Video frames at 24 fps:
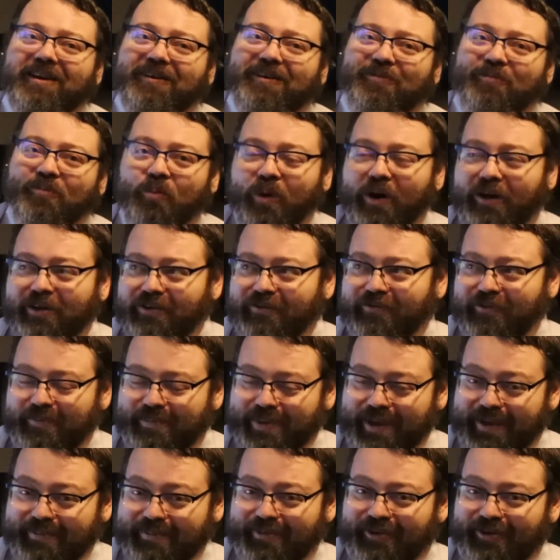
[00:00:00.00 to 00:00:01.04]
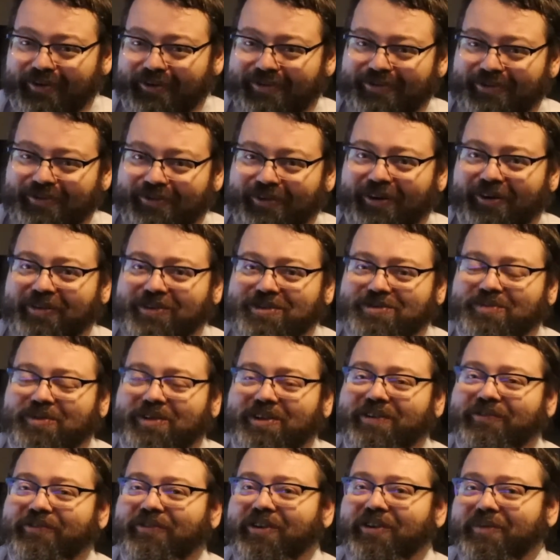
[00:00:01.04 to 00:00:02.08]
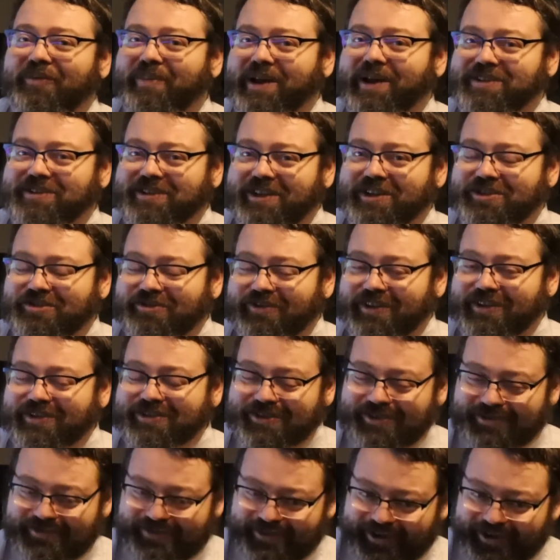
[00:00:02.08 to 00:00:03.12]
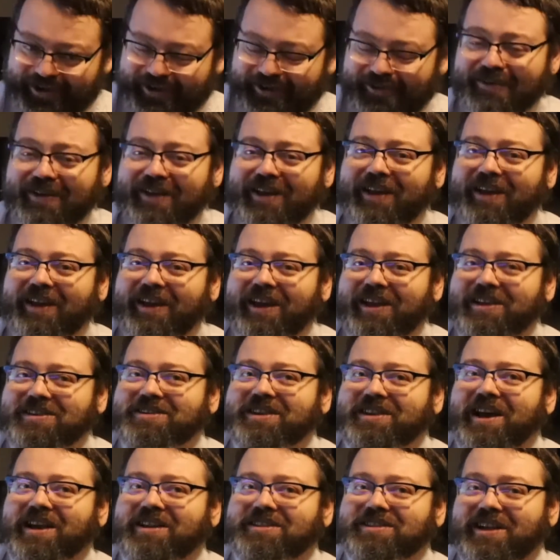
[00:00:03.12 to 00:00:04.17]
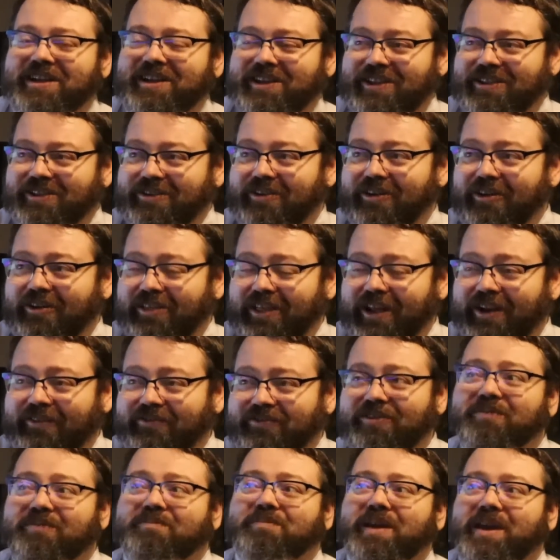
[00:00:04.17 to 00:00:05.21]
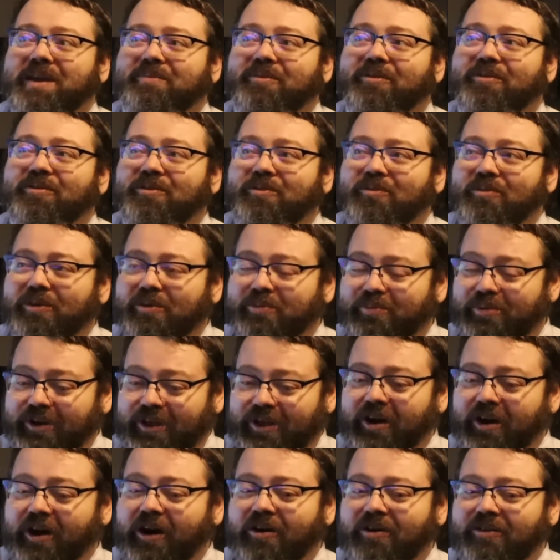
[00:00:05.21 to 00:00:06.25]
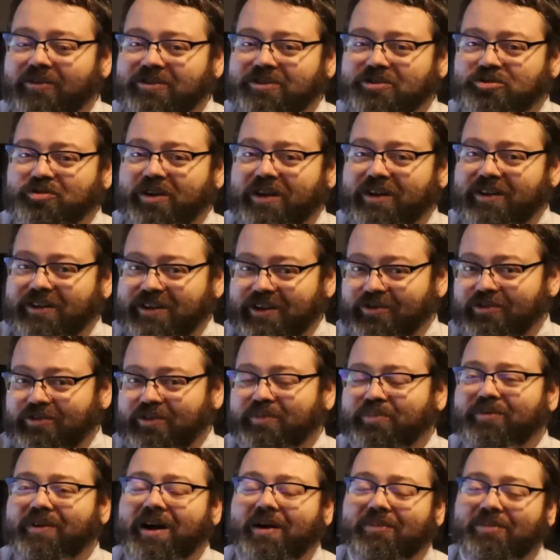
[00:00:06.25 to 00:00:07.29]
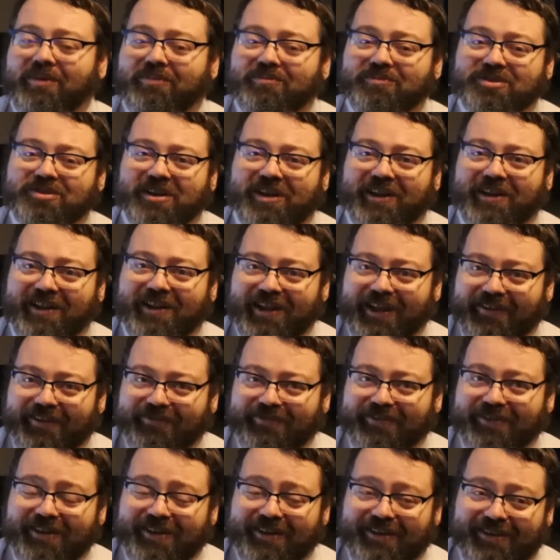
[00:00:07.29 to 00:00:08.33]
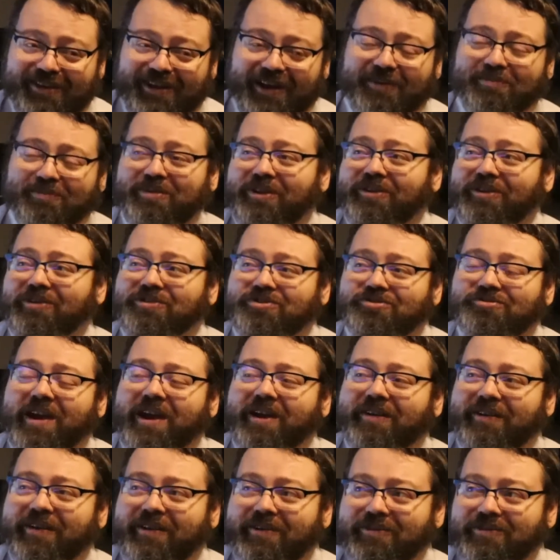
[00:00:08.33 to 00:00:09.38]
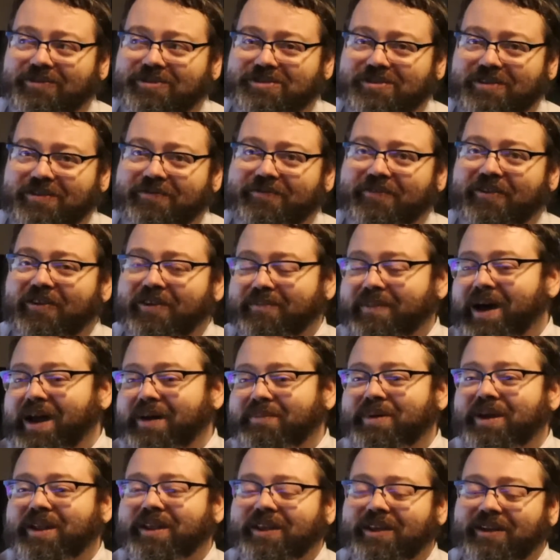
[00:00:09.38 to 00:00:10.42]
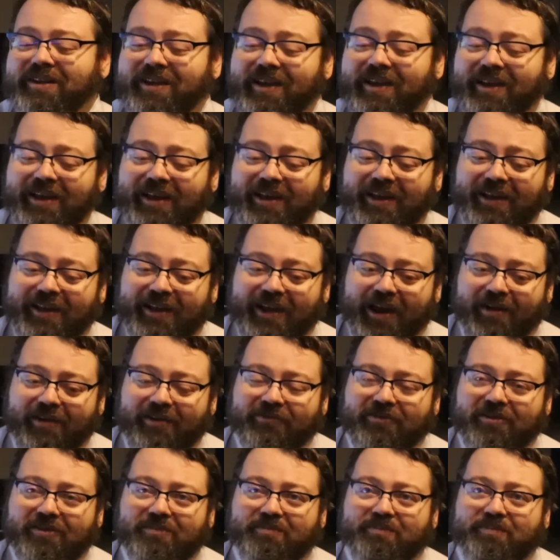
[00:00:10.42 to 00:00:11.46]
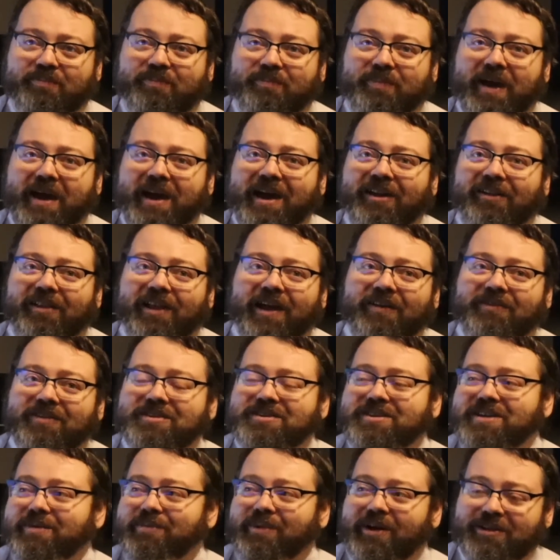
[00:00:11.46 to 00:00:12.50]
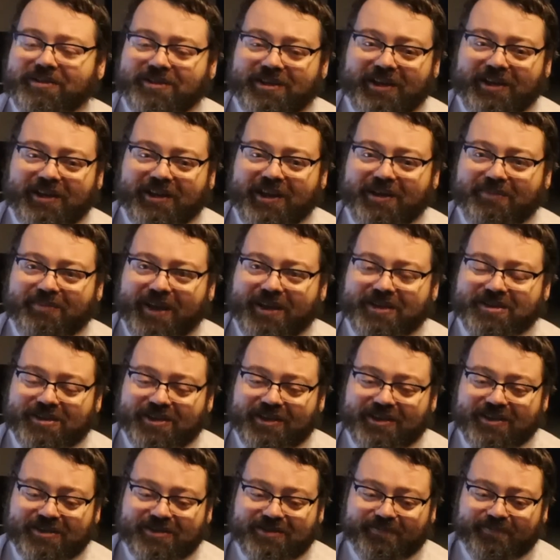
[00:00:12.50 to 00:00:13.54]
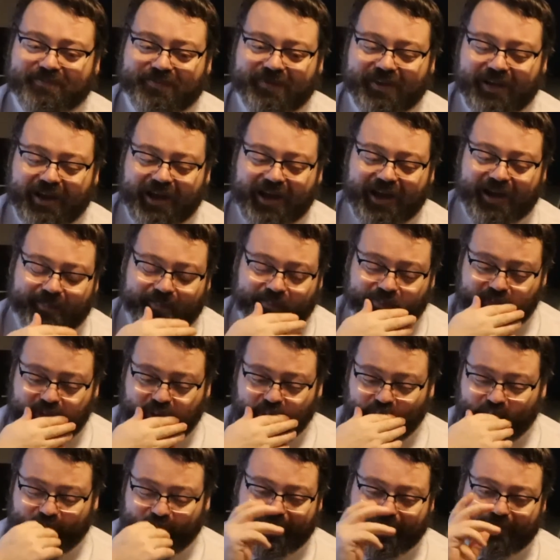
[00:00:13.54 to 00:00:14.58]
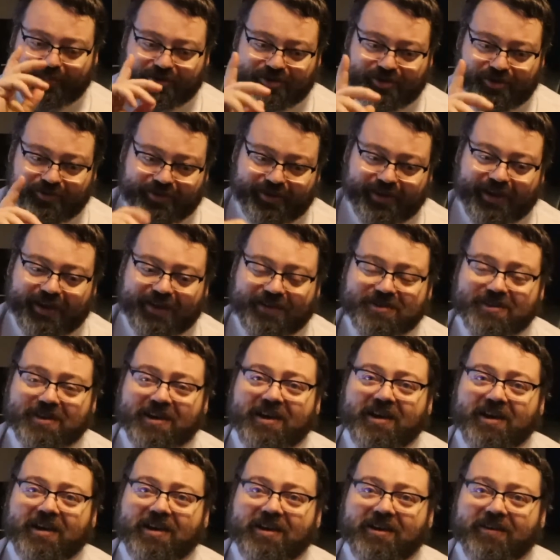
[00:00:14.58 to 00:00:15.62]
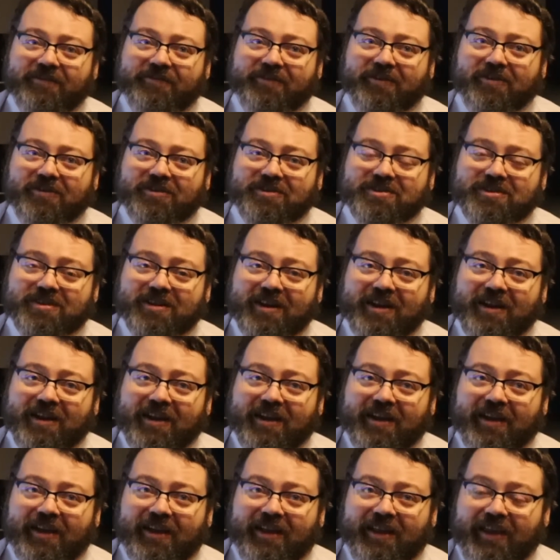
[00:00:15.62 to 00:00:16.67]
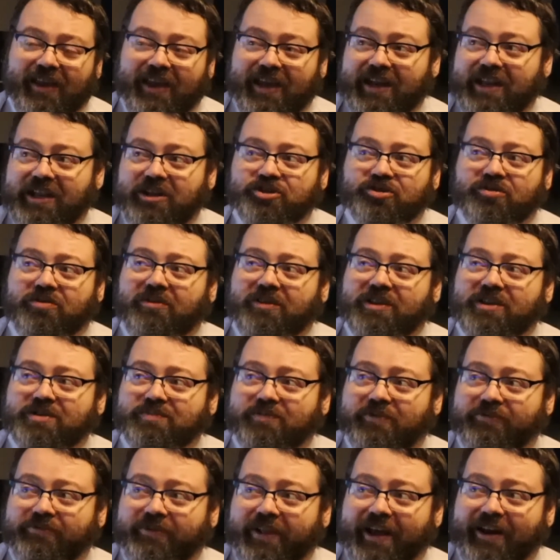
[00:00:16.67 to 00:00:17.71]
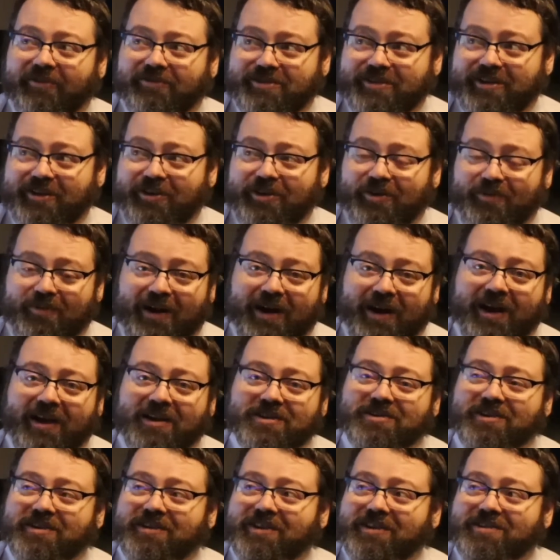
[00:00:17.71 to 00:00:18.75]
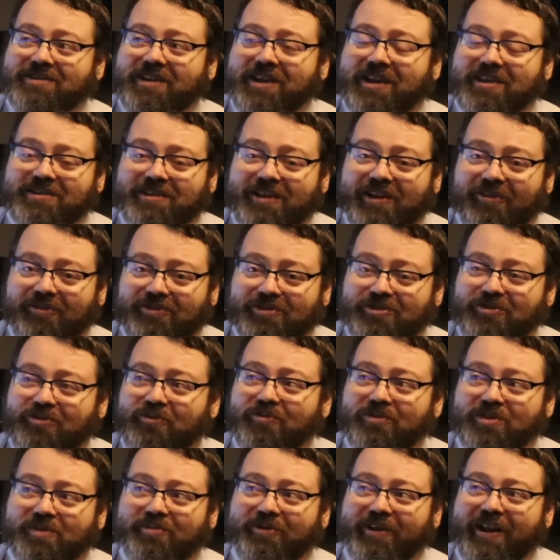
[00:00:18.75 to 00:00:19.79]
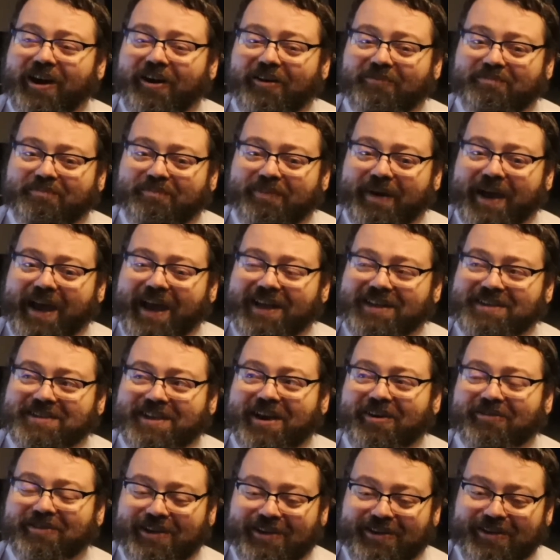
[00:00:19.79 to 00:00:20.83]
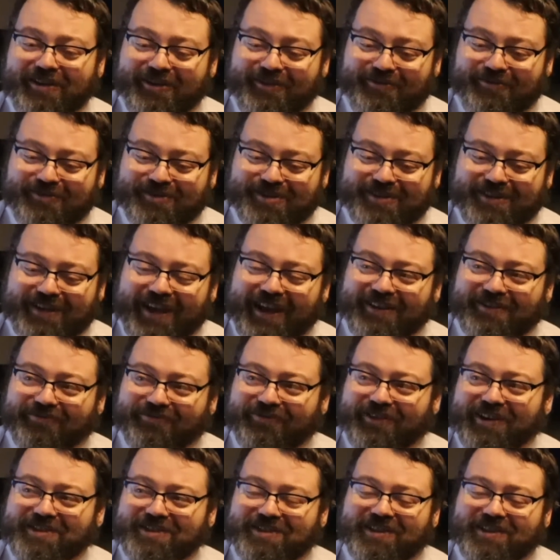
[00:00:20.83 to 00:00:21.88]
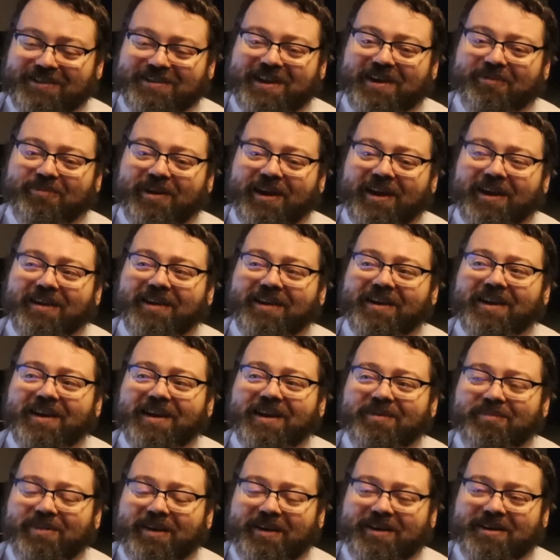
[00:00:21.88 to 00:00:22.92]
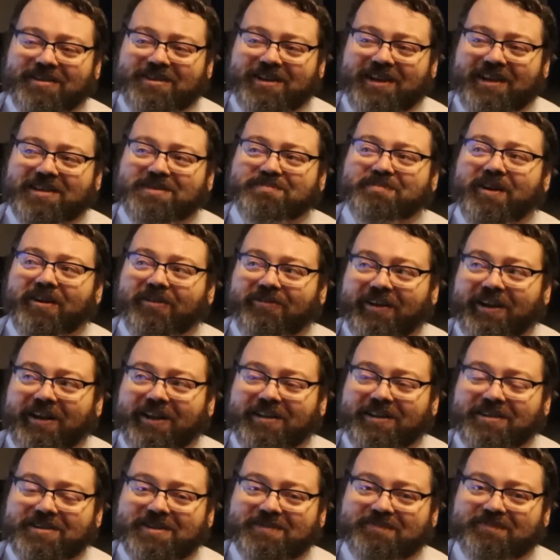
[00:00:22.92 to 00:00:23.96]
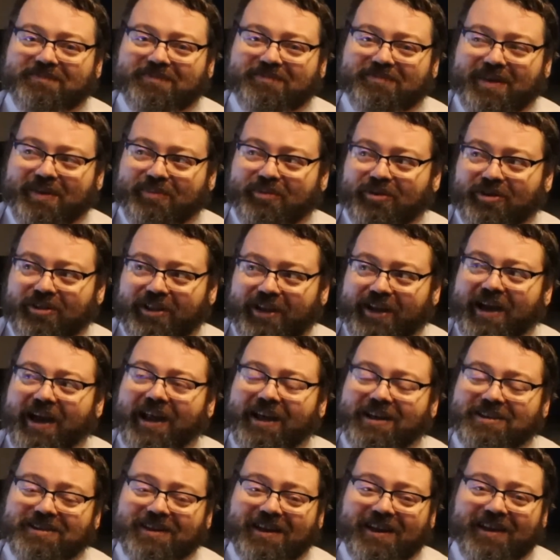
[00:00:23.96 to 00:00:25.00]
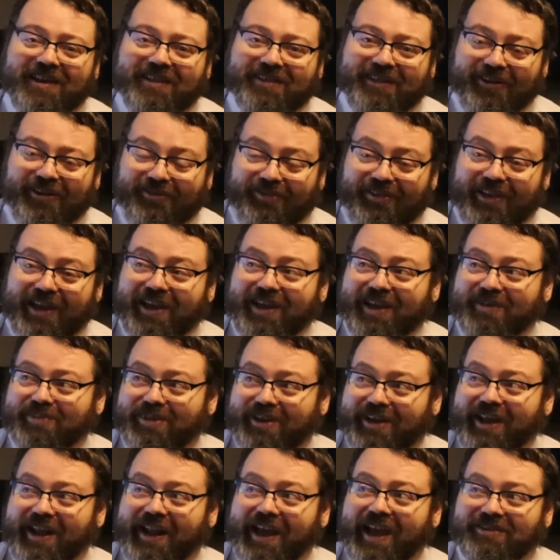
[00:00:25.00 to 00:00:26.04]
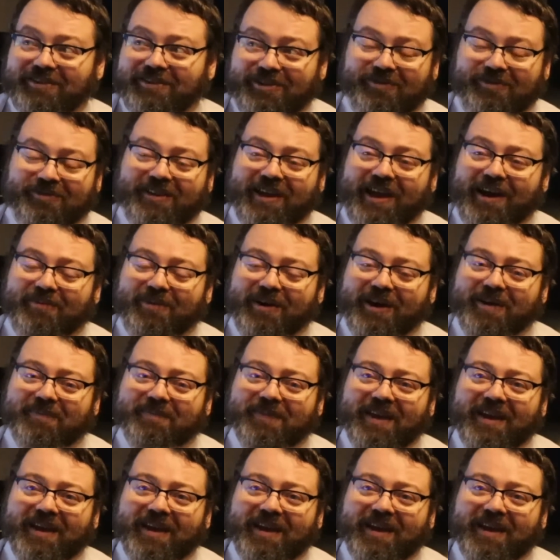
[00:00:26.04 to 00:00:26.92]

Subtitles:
wonderful people who are always working for our best interests. No, it's that I tend to think there are a lot of good people who work pretty hard to try to deal with our problems, and they've got a pretty good track record so far, in my opinion. However bad life can seem on a day-to-day basis, remember two things. First, any journalist will flat out tell you honestly these days they are told to put out bad-sounding news and to phrase things that way because it gets better ratings. People click on it. They don't like it, but they kind of have to do it that way.